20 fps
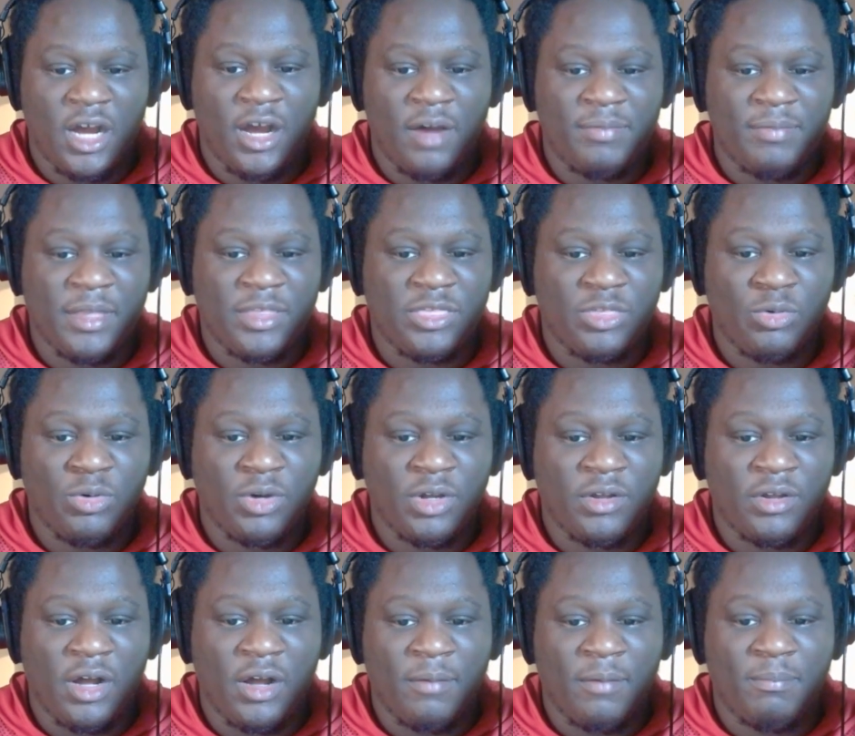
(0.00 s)
They threw
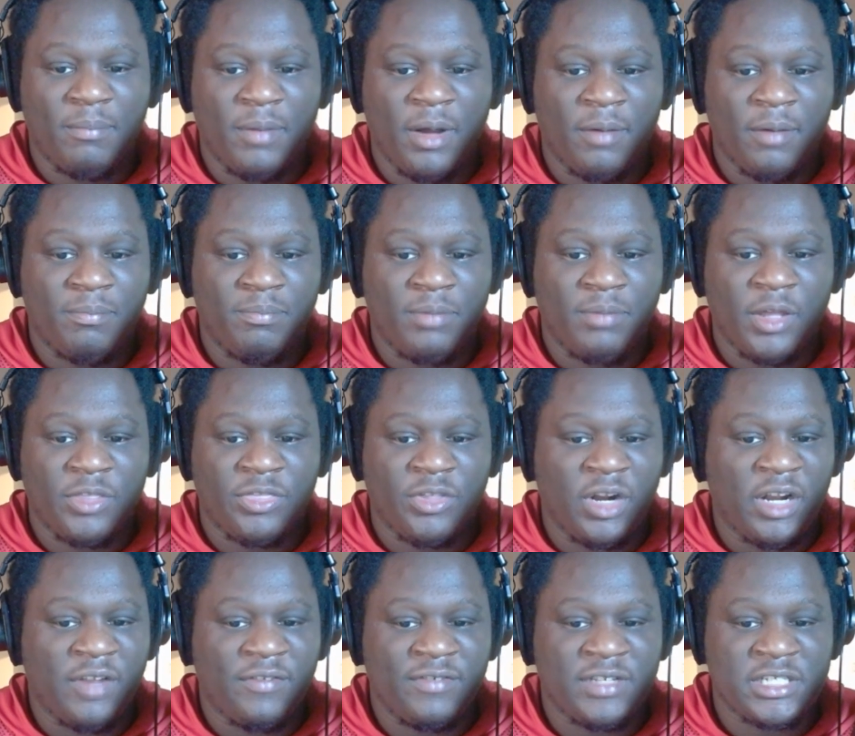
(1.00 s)
a
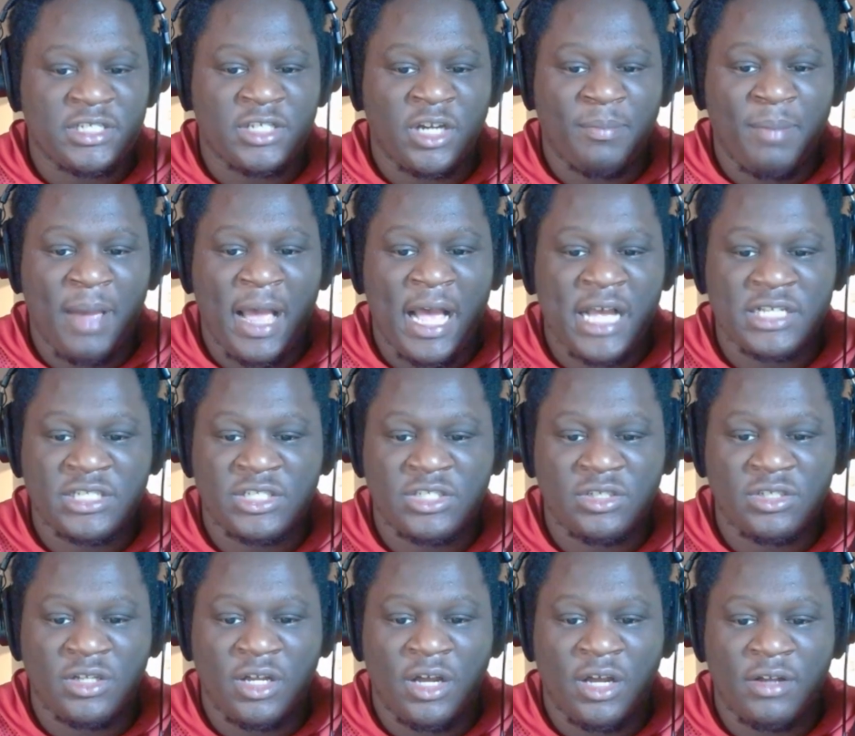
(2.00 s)
36-yard pass
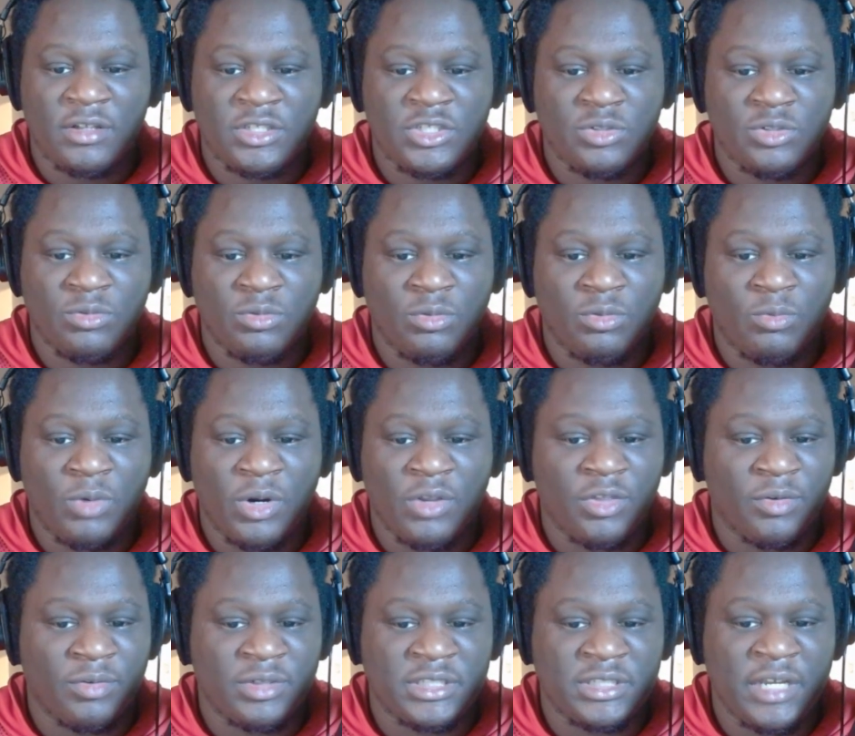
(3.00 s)
to one of the
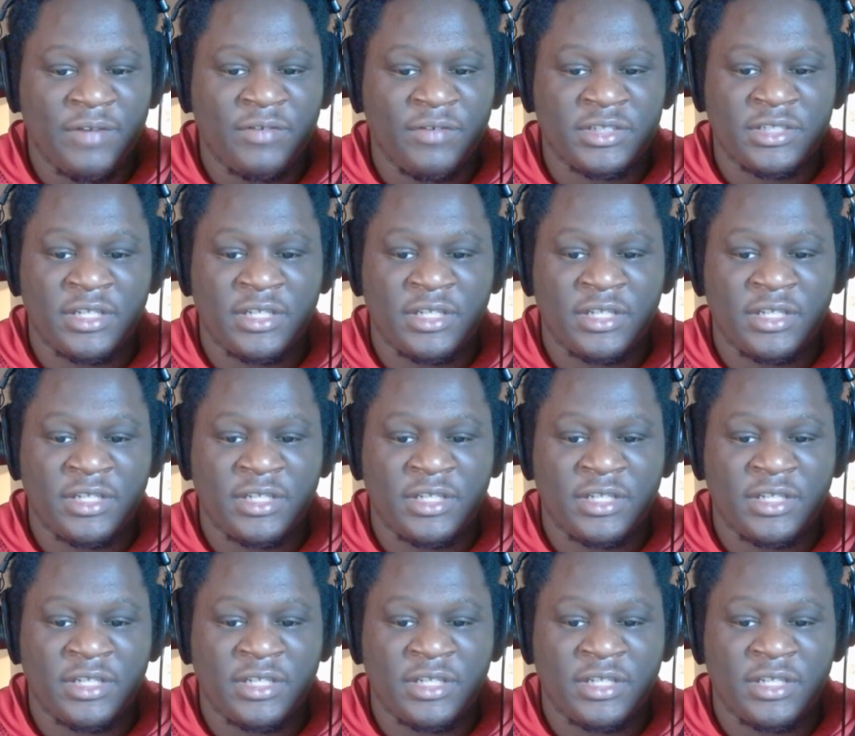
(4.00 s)
receivers,